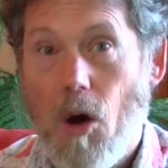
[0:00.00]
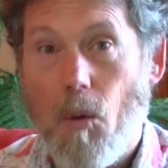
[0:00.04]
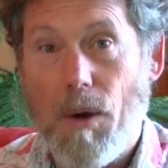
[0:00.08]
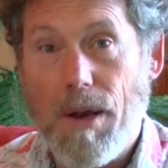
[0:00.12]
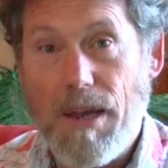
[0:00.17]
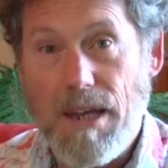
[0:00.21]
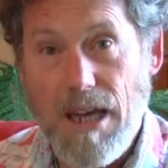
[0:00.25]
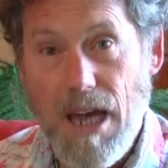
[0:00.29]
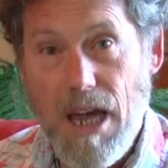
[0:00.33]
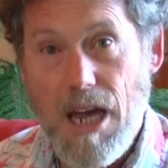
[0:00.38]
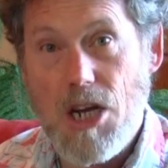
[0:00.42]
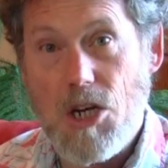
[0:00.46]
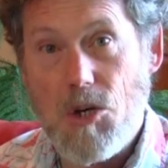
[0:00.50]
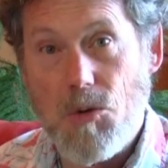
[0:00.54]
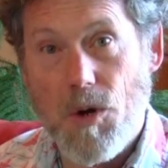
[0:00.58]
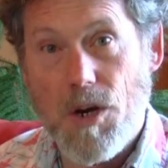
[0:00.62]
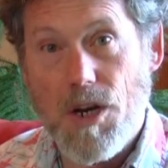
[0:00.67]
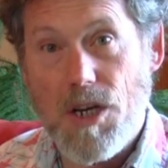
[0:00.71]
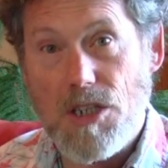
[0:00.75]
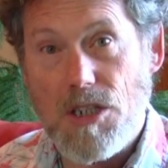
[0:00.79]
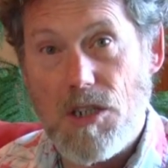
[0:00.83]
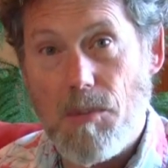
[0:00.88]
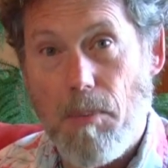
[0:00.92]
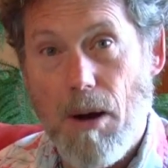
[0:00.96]
when Yeshua
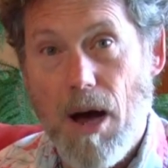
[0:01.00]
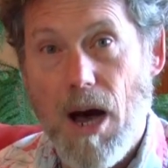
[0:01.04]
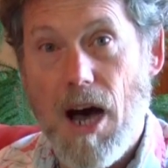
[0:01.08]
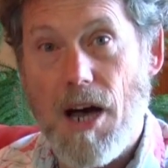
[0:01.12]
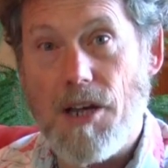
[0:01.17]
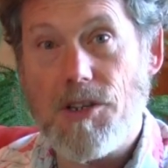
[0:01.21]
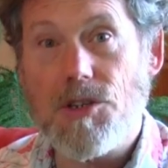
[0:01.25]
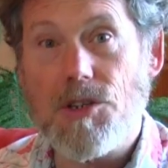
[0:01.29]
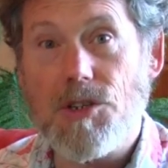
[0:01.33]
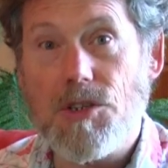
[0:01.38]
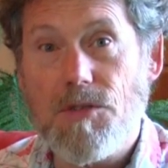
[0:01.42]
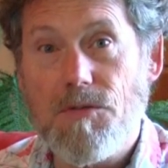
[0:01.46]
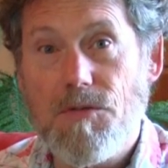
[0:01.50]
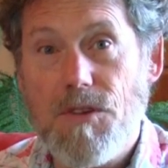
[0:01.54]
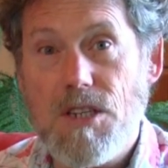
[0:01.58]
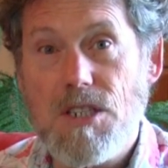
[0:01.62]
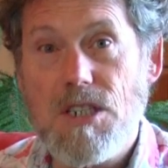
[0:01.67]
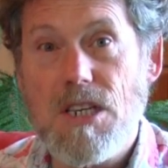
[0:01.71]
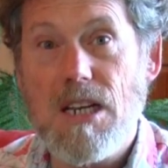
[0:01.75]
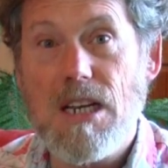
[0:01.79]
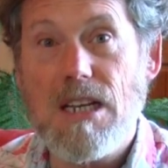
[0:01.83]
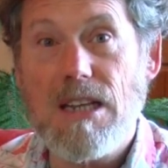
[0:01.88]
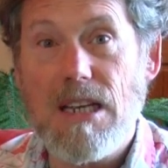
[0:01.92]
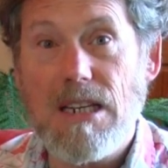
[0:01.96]
and his apostles
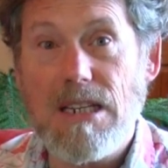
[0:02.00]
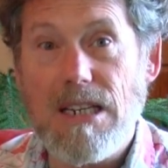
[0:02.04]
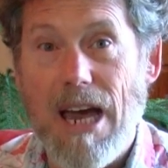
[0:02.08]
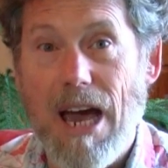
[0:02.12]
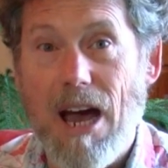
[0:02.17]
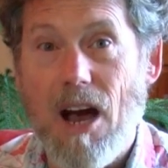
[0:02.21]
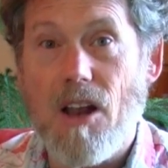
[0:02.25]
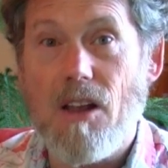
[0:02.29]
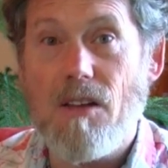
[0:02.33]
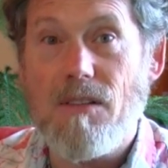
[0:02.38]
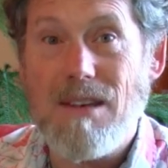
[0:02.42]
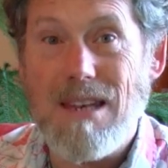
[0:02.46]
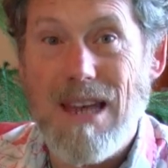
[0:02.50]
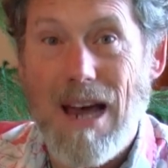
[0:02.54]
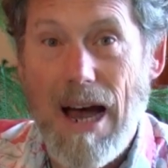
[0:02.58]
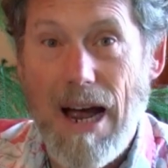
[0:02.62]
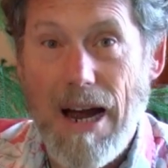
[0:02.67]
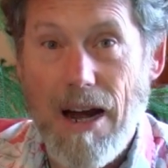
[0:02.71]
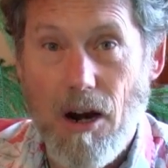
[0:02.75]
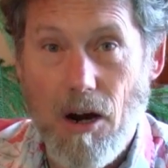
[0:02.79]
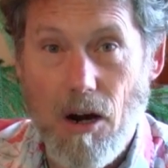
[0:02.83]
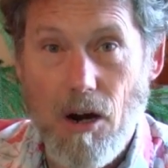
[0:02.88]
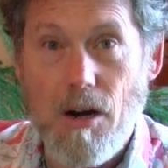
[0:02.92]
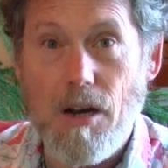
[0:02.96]
visited the town of
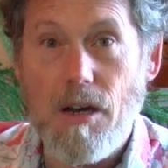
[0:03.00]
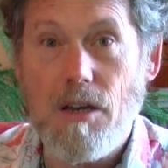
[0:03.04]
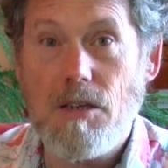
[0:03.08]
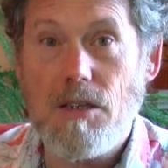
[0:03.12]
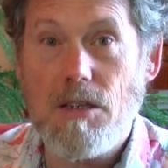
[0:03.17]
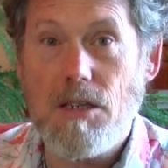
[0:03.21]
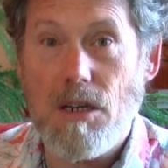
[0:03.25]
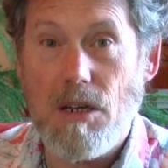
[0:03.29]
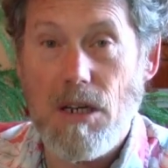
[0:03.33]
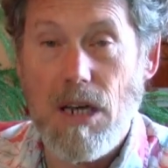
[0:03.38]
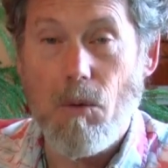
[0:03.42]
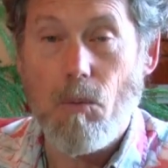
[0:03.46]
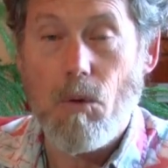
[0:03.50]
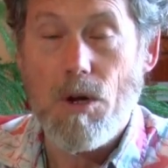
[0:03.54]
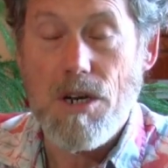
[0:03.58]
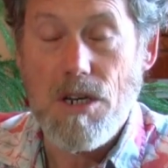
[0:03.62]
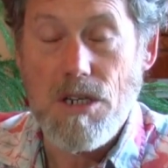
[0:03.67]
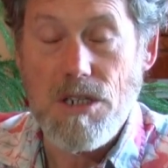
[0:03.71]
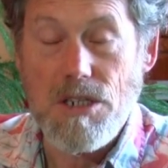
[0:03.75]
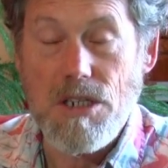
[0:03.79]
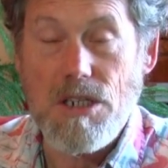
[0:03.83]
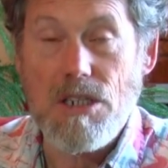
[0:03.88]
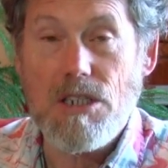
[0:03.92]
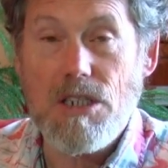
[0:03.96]
Tyre, in today, which
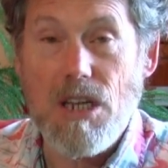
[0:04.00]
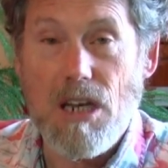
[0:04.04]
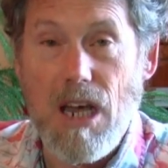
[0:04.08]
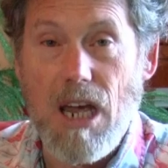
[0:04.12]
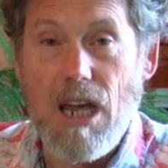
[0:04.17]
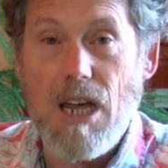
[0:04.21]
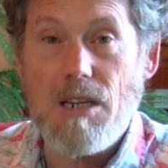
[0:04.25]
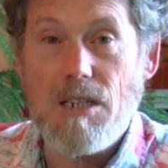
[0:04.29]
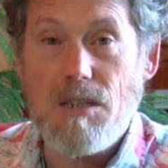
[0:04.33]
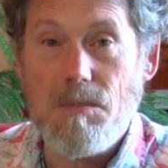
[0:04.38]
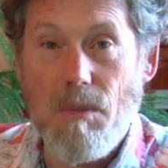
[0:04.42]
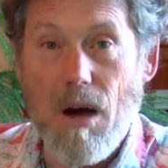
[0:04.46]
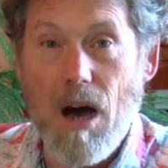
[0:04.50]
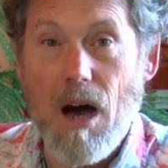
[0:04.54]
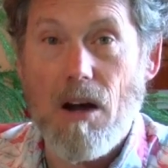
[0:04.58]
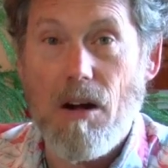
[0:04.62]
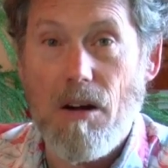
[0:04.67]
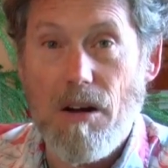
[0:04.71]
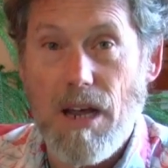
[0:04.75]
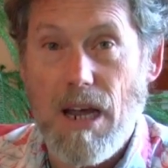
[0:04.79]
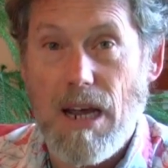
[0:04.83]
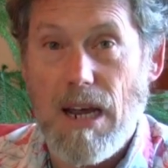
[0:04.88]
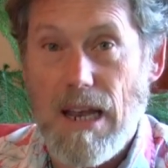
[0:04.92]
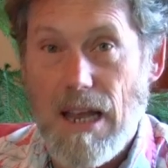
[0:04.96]
is in today's
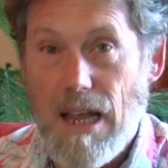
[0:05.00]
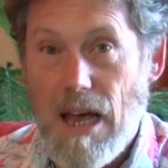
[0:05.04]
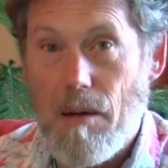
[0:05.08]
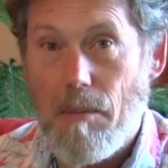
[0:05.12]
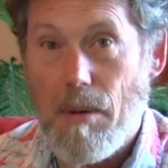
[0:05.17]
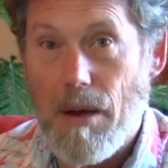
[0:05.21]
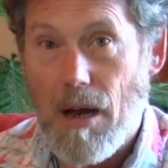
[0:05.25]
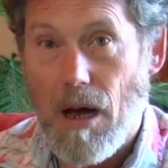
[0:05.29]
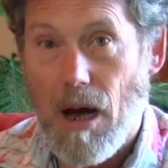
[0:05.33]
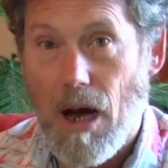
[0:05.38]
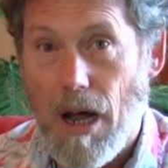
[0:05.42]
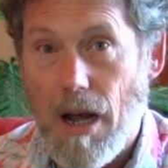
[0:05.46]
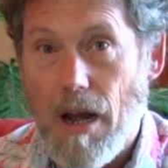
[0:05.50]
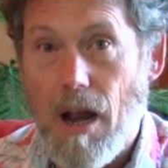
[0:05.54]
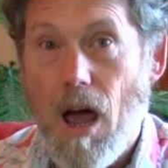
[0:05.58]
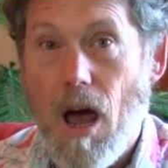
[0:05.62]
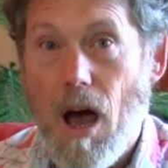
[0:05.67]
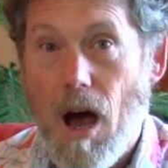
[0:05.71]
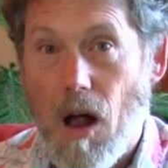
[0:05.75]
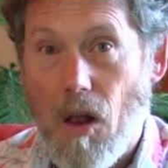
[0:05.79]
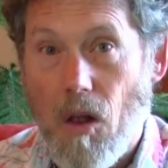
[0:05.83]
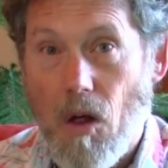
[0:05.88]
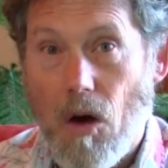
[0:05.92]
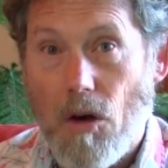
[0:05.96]
modern-day Lebanon,
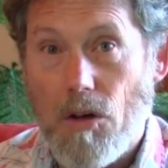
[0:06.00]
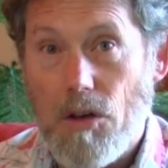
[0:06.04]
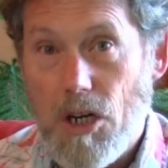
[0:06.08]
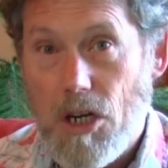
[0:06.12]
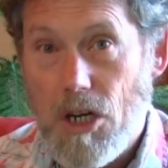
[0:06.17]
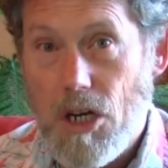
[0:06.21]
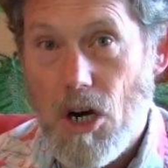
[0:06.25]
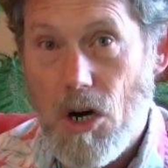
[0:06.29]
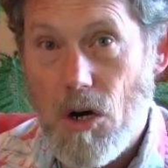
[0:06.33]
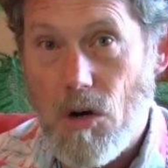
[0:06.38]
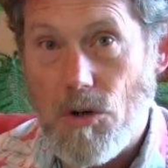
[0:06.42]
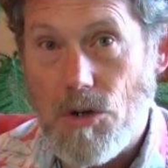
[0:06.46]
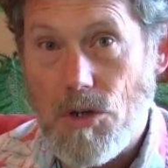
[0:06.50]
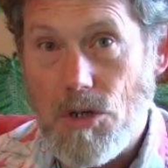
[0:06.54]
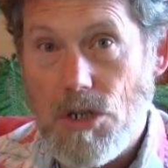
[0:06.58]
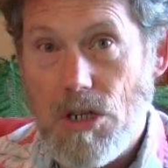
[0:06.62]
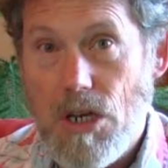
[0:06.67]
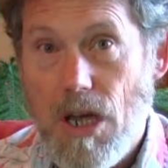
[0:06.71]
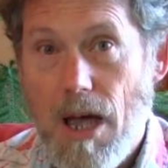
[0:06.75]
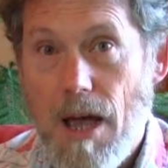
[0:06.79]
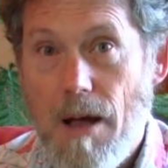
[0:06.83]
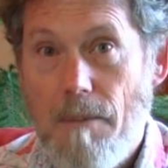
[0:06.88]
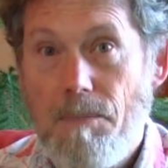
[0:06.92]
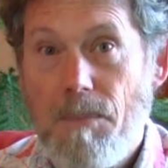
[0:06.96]
along the
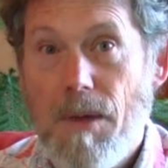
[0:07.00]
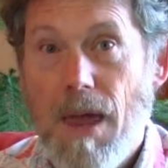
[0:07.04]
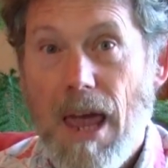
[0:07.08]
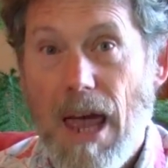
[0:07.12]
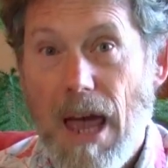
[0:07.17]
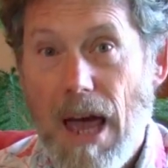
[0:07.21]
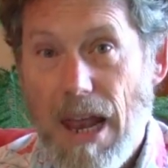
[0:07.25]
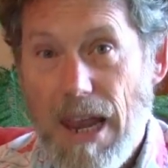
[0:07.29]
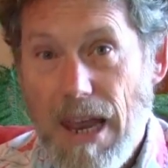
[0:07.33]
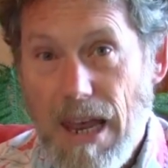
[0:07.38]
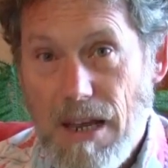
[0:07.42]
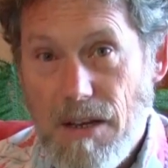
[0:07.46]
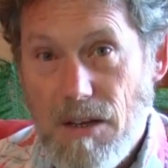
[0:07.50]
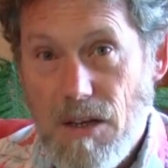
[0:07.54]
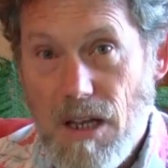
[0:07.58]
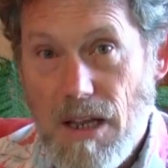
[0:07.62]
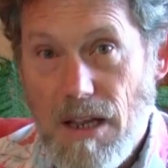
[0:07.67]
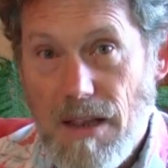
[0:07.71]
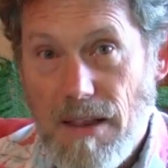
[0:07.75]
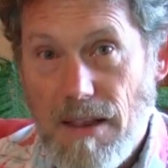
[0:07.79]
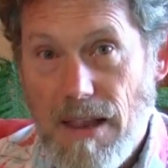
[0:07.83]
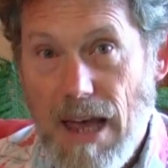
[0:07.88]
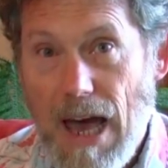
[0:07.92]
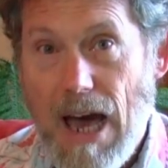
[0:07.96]
coast. And at
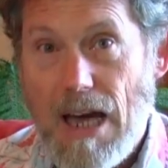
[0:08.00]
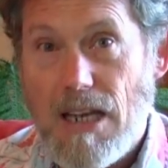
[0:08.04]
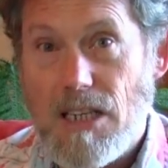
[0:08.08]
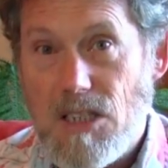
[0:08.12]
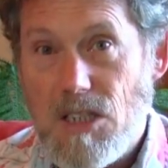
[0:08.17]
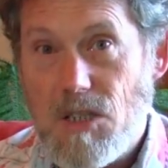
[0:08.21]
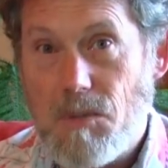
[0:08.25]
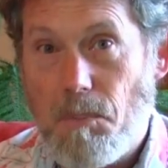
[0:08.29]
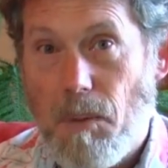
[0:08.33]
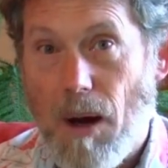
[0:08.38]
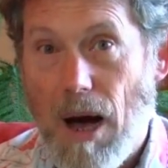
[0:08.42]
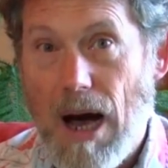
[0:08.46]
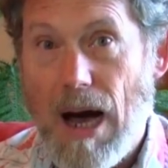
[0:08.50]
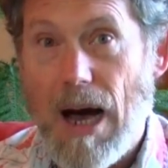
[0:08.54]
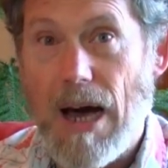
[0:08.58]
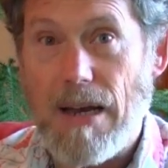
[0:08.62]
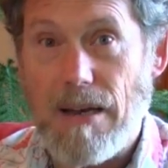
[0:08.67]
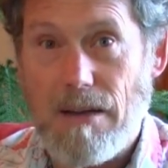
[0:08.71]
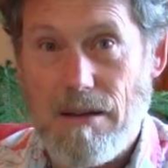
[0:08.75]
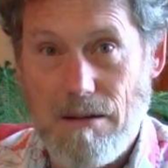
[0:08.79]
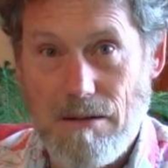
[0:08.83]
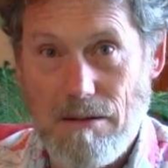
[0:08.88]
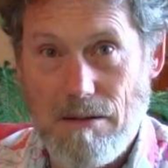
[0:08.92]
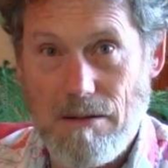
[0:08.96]
that
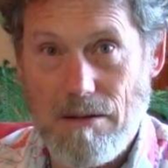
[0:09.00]
spot,